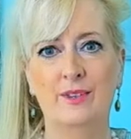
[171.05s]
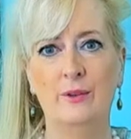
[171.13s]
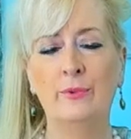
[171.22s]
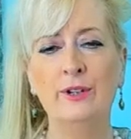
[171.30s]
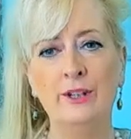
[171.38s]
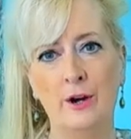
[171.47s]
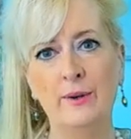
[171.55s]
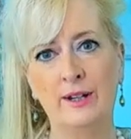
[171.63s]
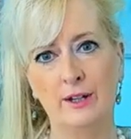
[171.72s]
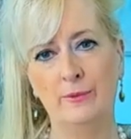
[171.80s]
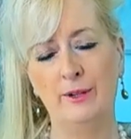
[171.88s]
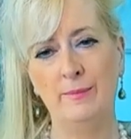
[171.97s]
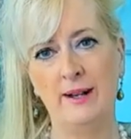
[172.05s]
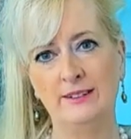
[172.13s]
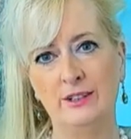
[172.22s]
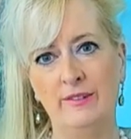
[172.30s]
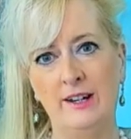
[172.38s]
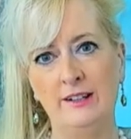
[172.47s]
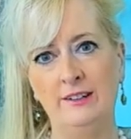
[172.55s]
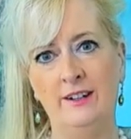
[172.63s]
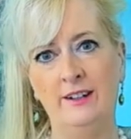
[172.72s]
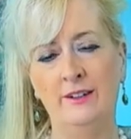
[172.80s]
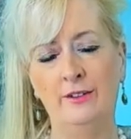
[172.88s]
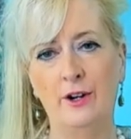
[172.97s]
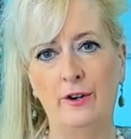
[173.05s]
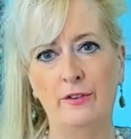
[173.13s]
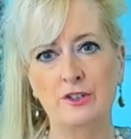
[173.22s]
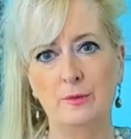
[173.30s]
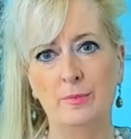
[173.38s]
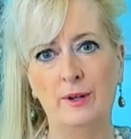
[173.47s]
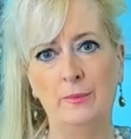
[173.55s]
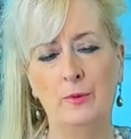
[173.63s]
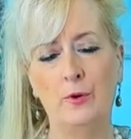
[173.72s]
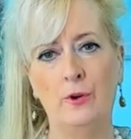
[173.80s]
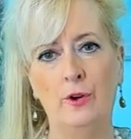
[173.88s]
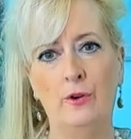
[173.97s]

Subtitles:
We know we can win Pennsylvania. It'll go to the Supreme Court,